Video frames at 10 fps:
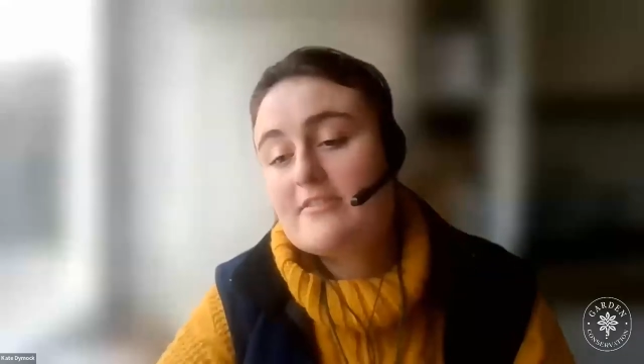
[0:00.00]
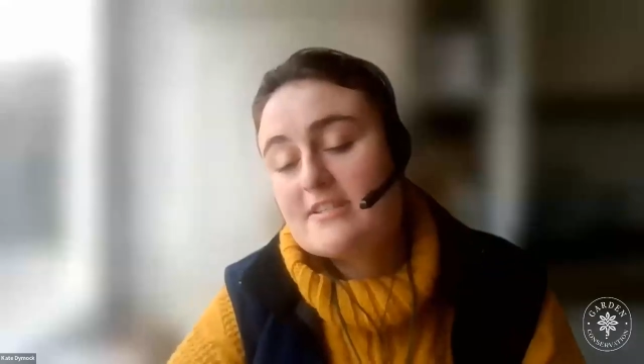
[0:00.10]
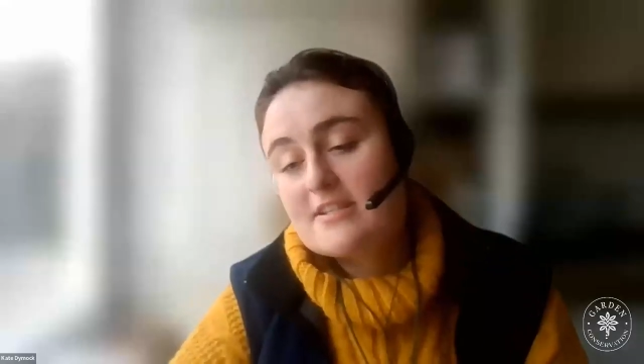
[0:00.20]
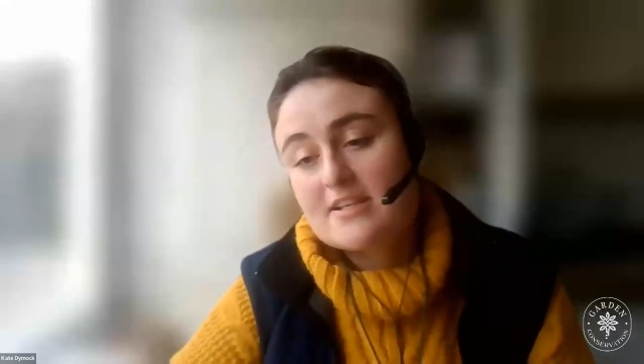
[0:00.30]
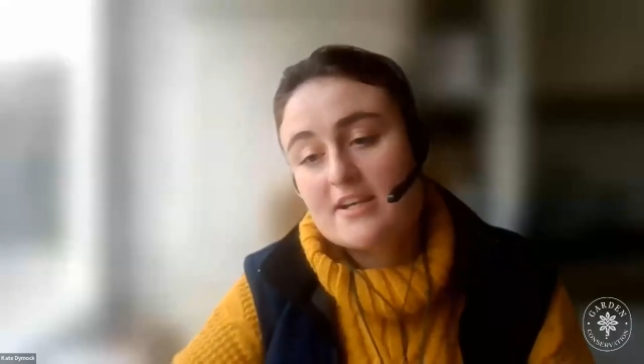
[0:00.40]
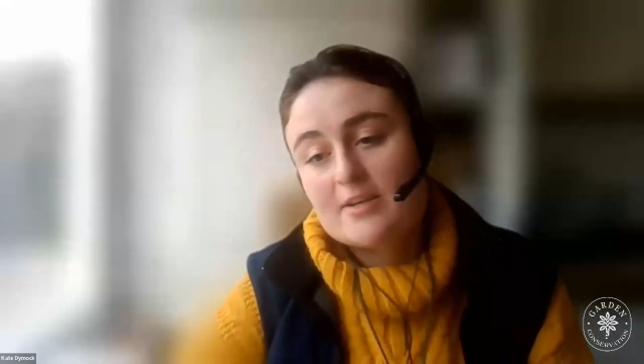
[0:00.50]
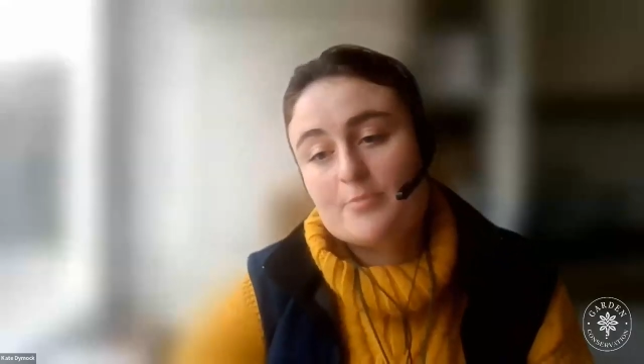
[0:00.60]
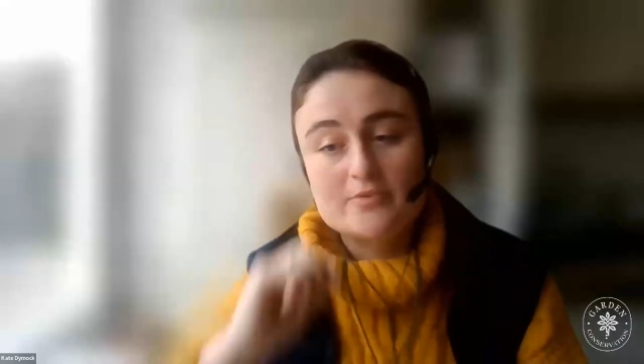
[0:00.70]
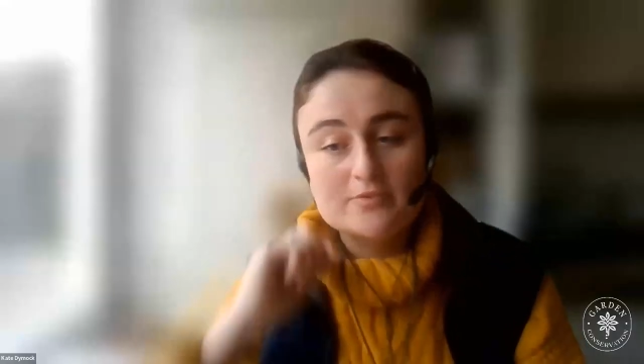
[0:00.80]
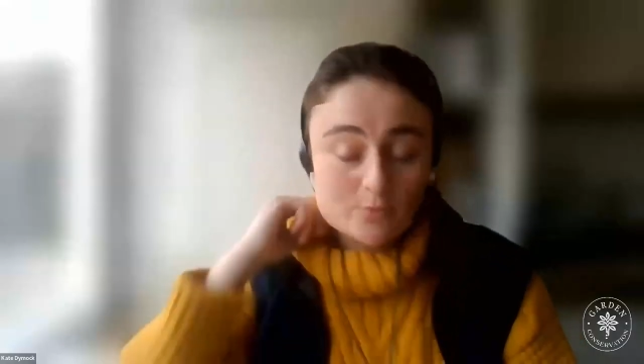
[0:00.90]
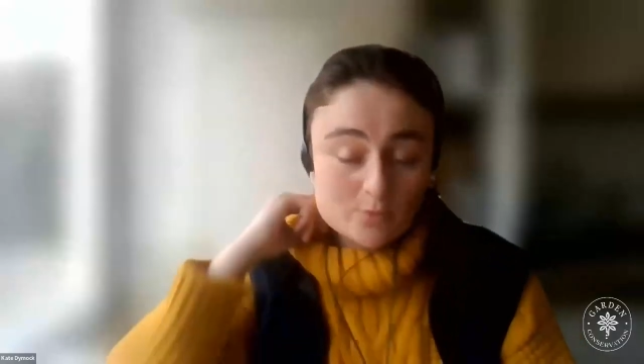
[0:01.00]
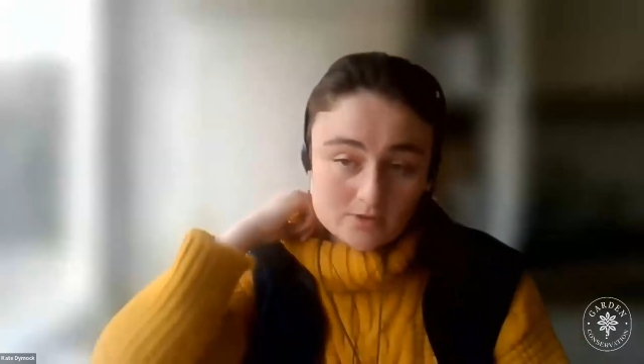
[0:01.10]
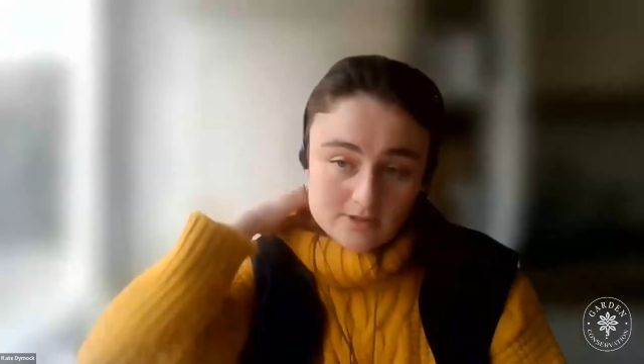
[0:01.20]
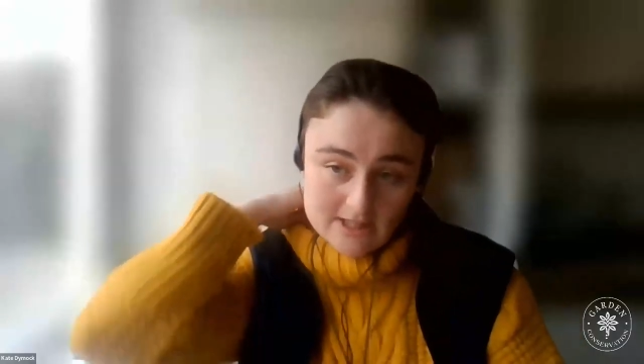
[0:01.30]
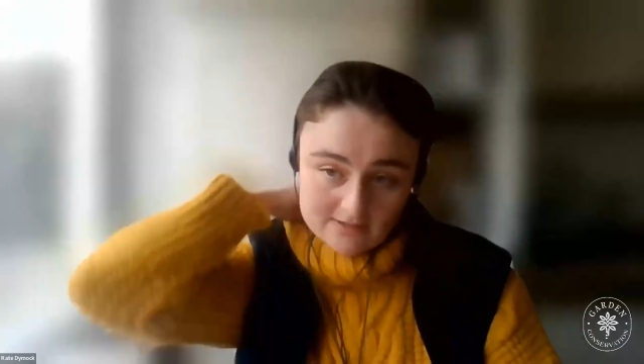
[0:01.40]
there is a type of
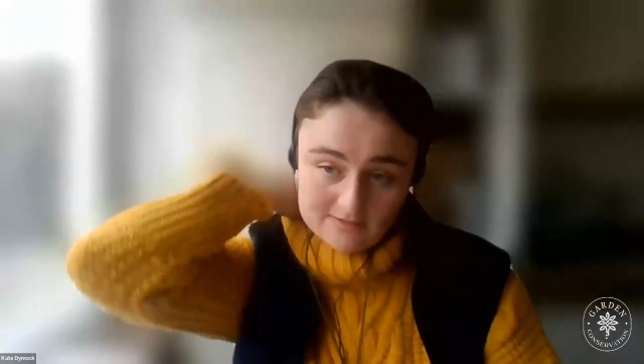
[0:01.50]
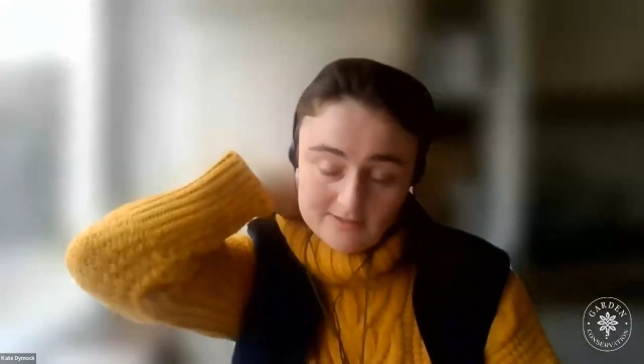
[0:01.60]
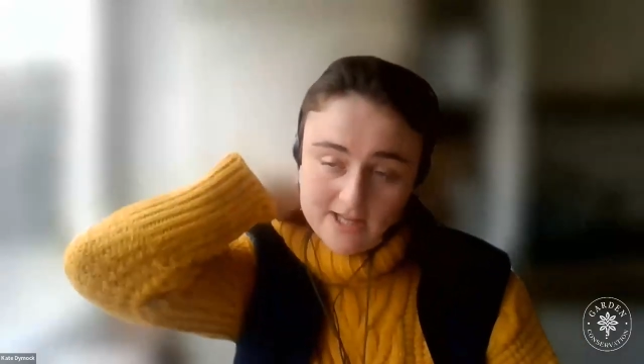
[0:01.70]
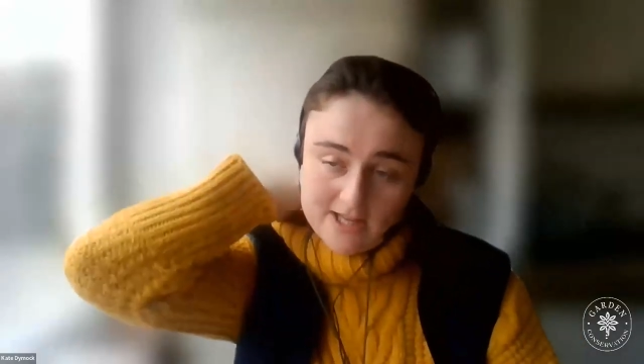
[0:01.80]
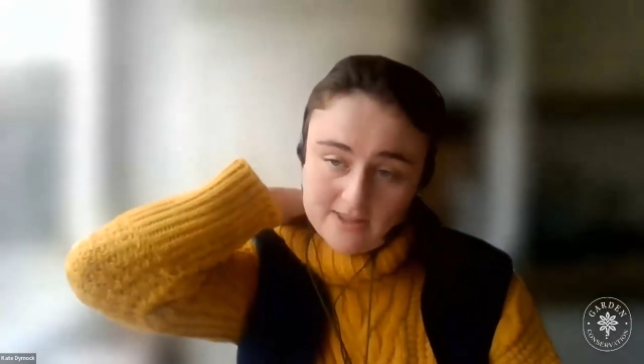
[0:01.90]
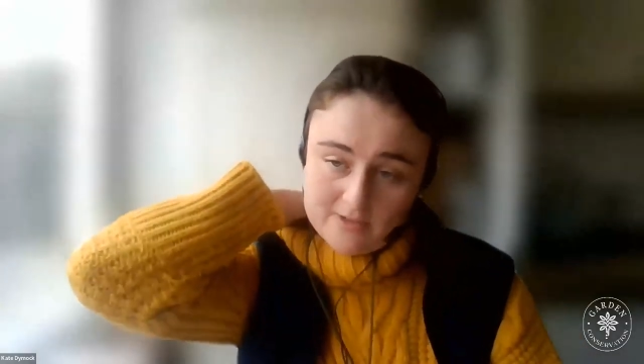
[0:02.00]
walling uh,